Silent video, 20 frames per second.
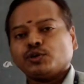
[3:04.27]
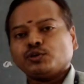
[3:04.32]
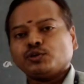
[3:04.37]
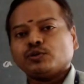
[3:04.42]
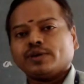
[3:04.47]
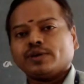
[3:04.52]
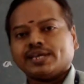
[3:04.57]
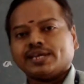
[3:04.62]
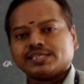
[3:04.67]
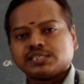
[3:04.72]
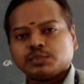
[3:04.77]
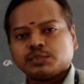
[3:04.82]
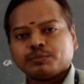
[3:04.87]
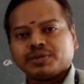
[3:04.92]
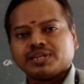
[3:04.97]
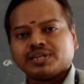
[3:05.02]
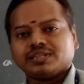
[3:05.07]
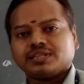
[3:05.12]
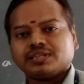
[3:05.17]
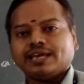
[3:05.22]
going to
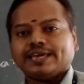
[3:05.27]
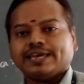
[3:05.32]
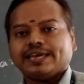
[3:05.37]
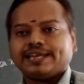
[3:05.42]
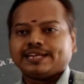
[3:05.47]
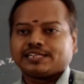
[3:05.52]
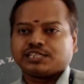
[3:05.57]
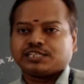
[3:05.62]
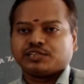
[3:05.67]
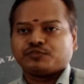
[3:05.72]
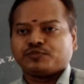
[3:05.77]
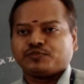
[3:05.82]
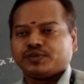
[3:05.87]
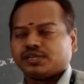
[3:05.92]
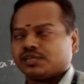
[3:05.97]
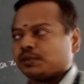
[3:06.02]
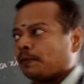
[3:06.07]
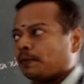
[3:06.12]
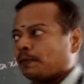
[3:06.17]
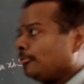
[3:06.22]
estimate the electric
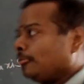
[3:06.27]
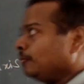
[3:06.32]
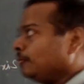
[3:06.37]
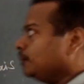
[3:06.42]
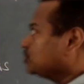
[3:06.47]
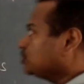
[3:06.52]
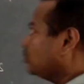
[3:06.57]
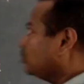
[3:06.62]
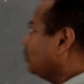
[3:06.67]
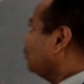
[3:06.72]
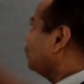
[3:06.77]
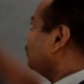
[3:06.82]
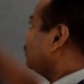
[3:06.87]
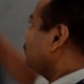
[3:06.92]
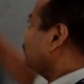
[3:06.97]
field. So